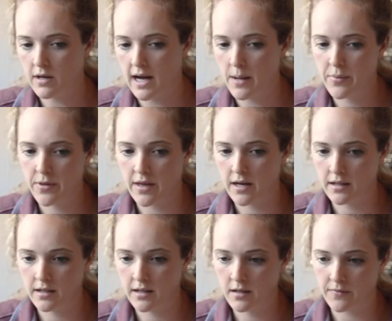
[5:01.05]

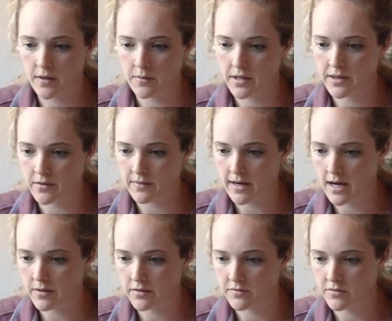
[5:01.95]
hypothetically, if I went the
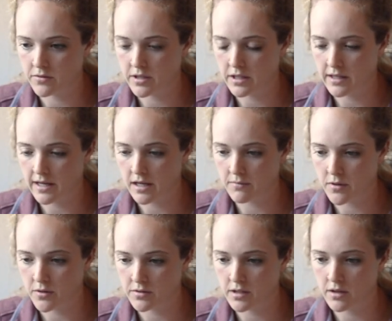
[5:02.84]
route of doing like
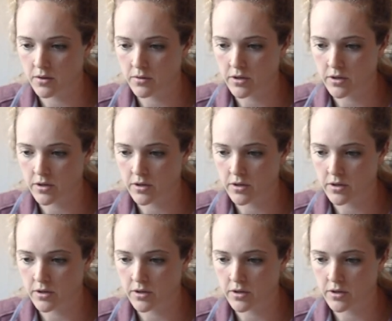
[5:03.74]
mostly low